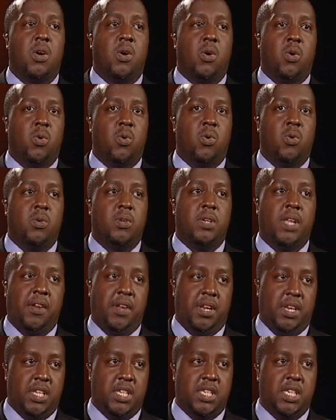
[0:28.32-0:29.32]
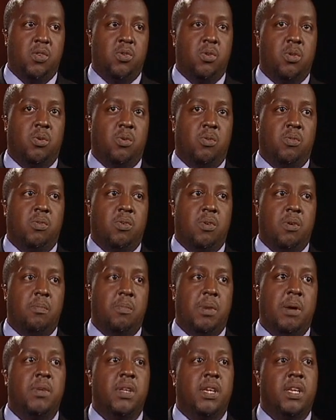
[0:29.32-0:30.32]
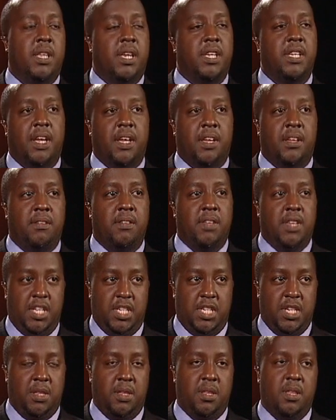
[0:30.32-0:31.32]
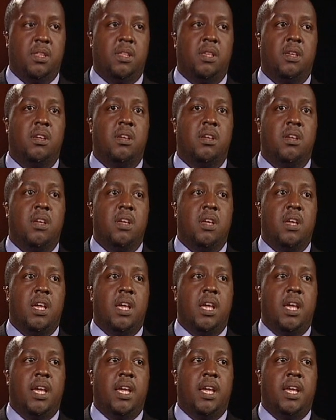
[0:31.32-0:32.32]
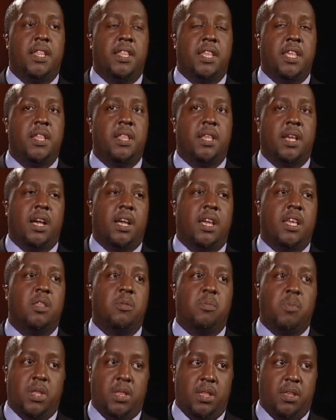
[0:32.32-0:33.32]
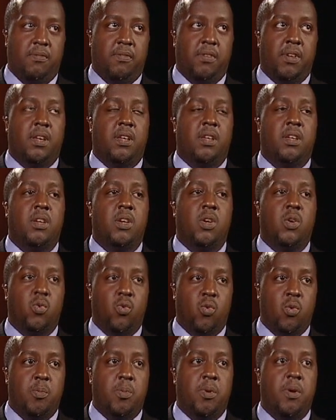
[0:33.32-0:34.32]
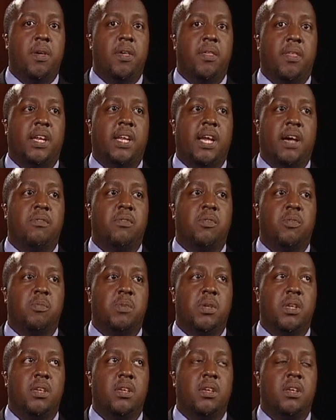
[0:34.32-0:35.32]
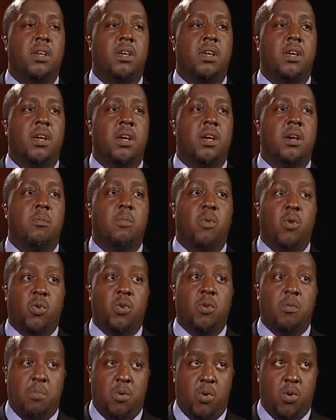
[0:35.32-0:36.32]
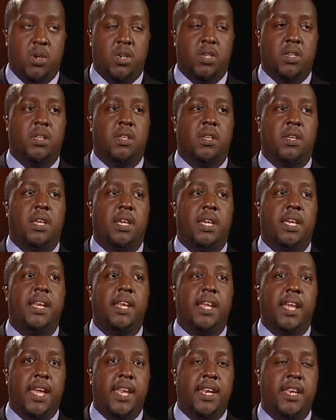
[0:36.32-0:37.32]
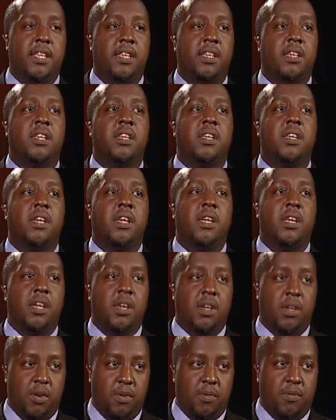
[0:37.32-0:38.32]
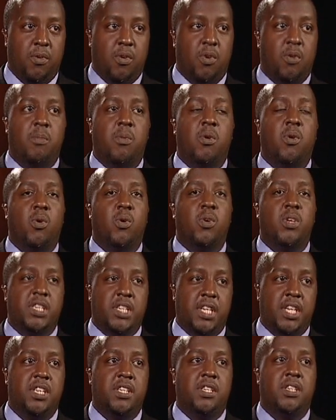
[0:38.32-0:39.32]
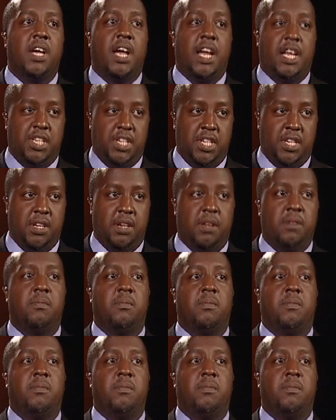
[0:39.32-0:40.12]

or director generals of public sector agencies. These are a specific group that have to be brought on board in any reform or change agenda.